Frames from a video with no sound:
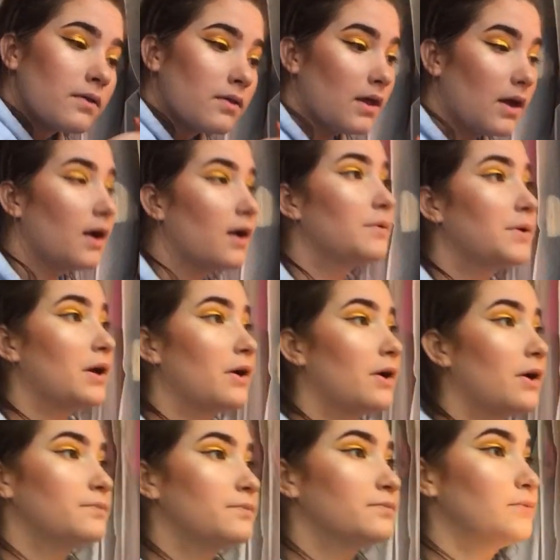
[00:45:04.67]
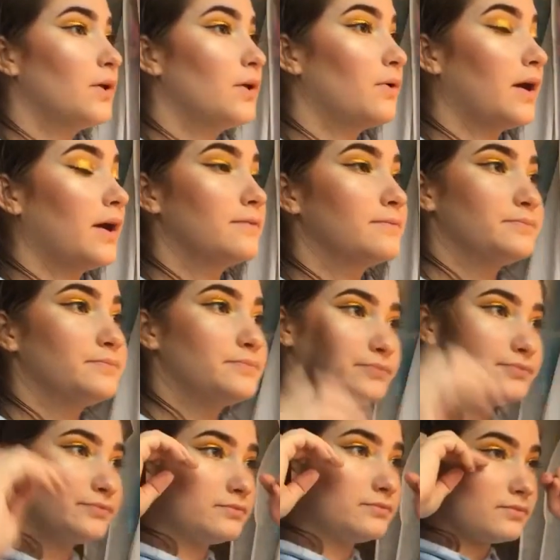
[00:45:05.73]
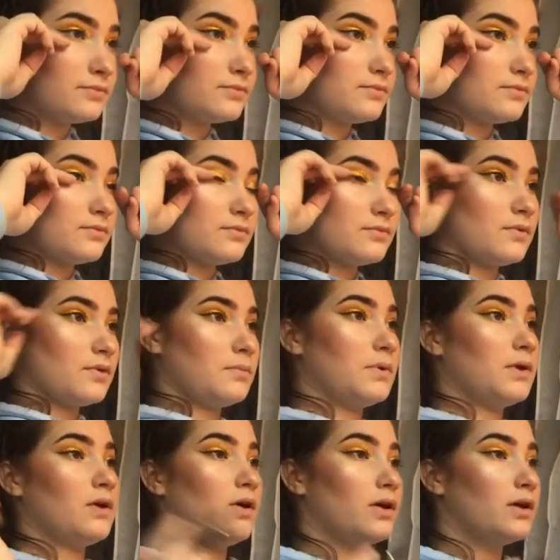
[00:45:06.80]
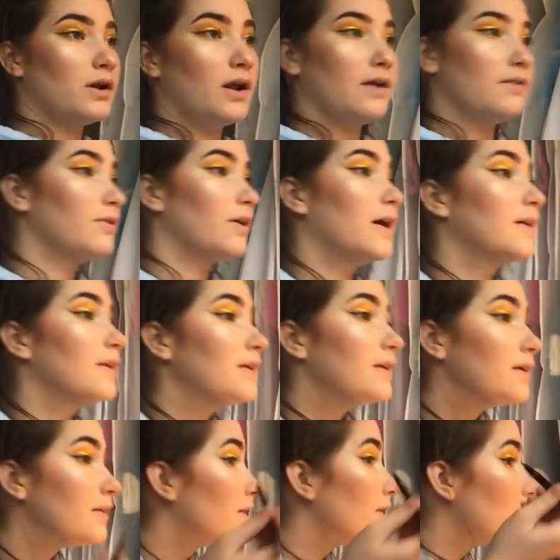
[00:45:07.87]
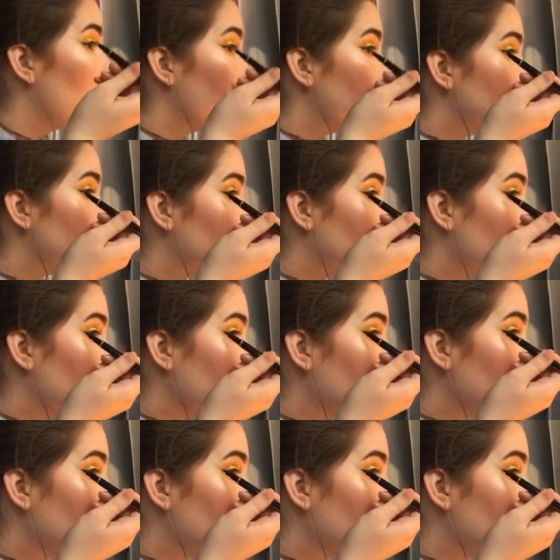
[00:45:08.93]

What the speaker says: There we go. Okay. I'm gonna call it a day for eyeliner then. I really